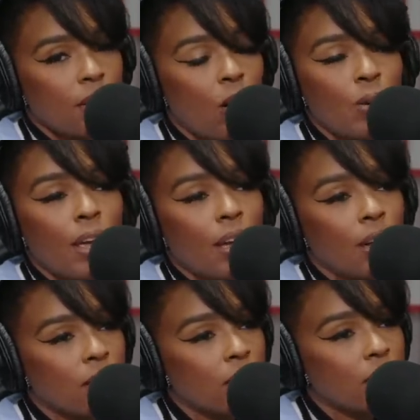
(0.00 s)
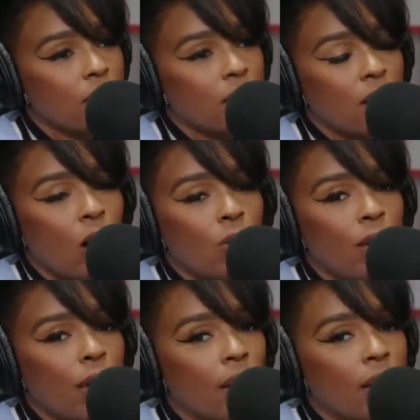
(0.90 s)
Oh yeah. Yeah. Oh
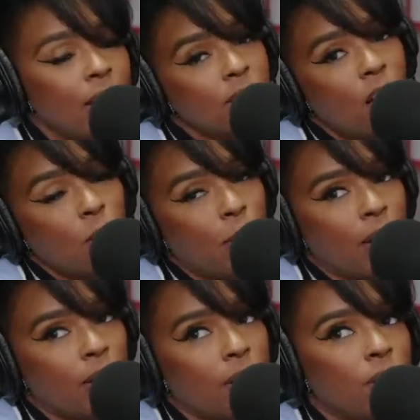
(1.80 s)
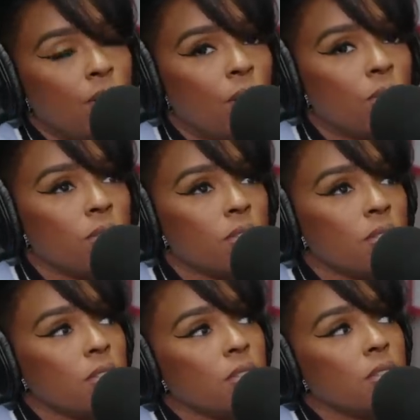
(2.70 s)
yeah. And I talk about it, you know,
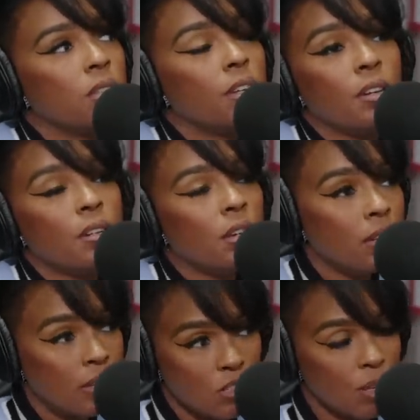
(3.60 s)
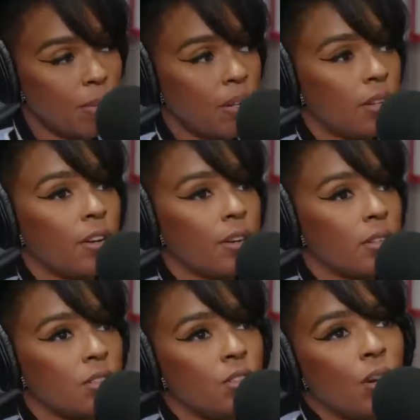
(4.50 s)
li- uh, in in some of the
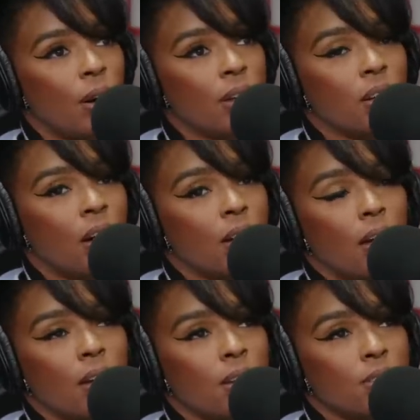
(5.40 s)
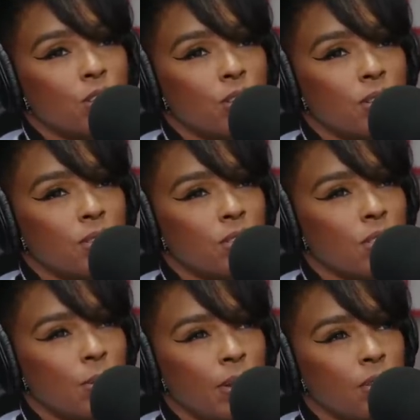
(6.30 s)
lyrics, you know, I I got I
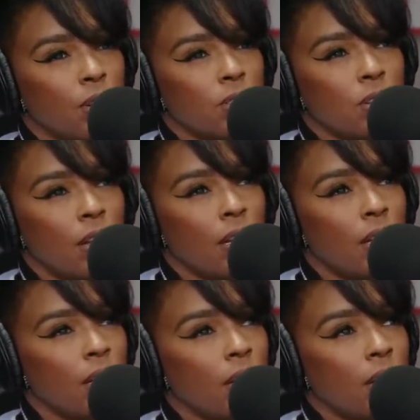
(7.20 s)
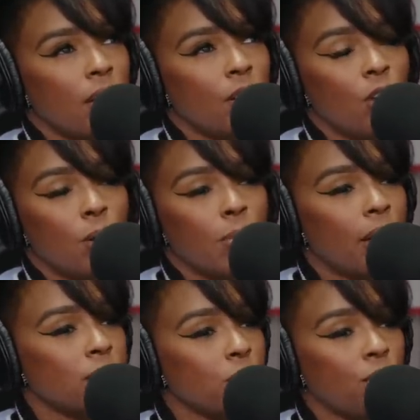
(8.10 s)
some of the lyrics say, you know, I'm
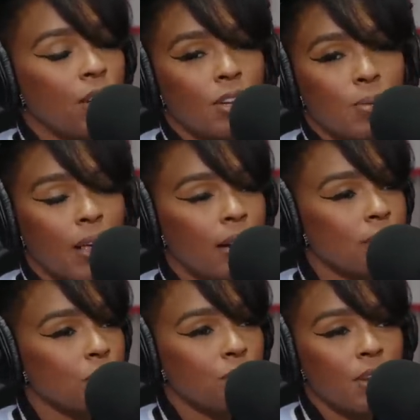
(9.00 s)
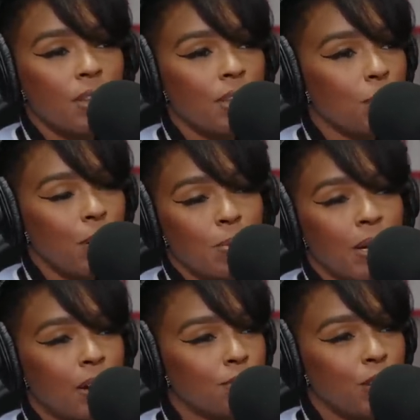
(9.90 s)
light as a feather, I'm light as a feather, yeah,
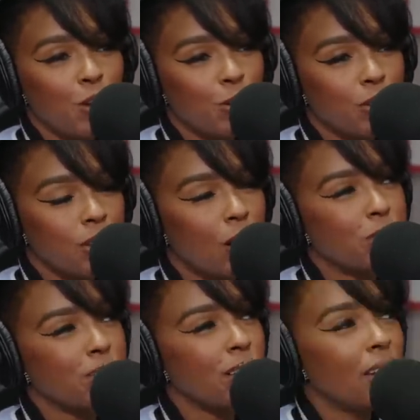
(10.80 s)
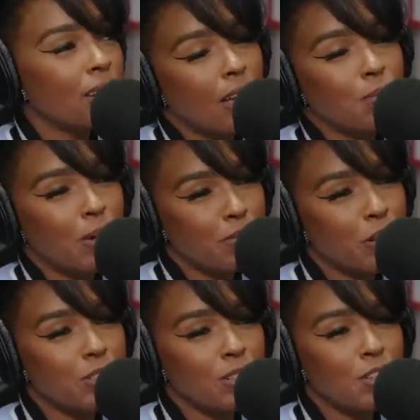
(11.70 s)
baby, I float. That was like my
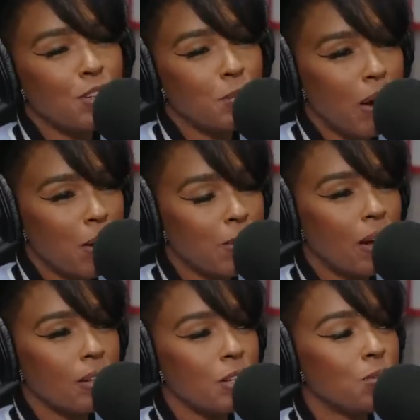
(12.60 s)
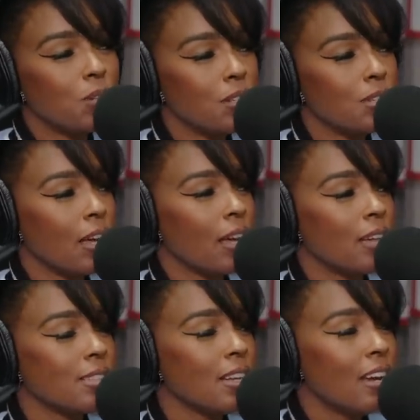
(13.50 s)
version of, you know, Muhammad Ali when he yeah,
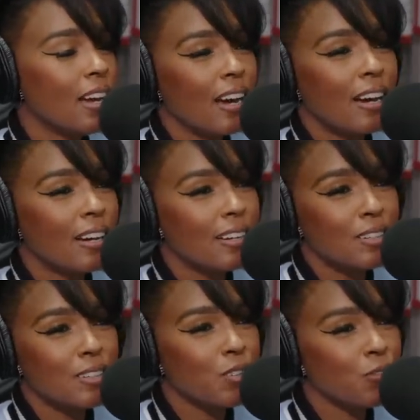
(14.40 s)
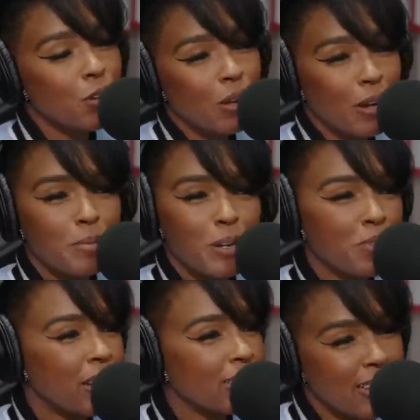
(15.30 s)
says, yeah. Uh, float, float like, like, a,
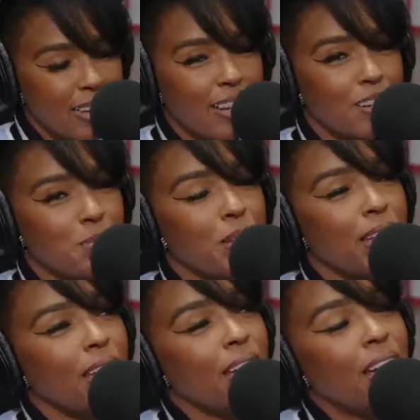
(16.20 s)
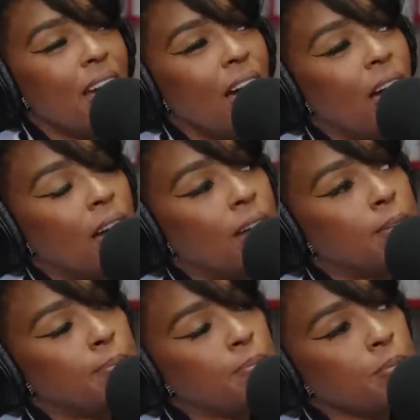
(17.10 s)
butterfly, sting like a bee.
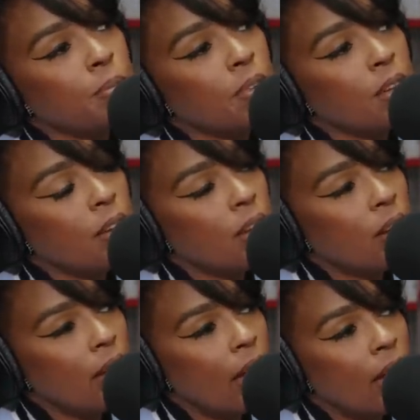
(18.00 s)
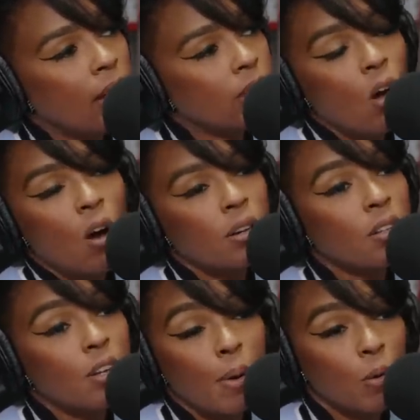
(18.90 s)
Um, and it's hard to
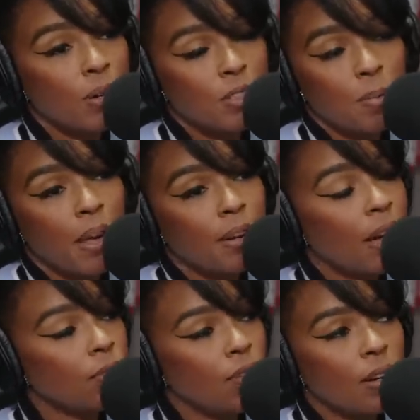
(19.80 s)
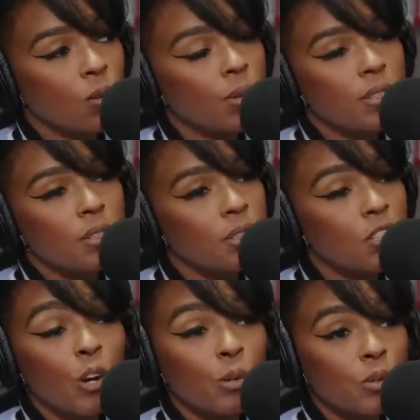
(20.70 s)
look at my resume and not find a reason to
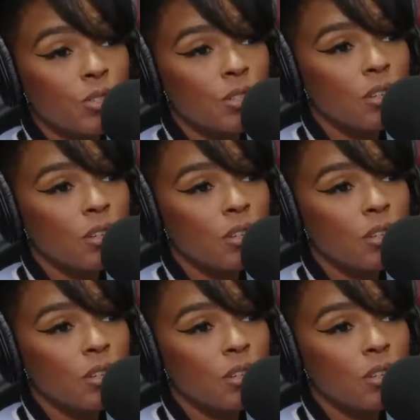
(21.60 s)
toast.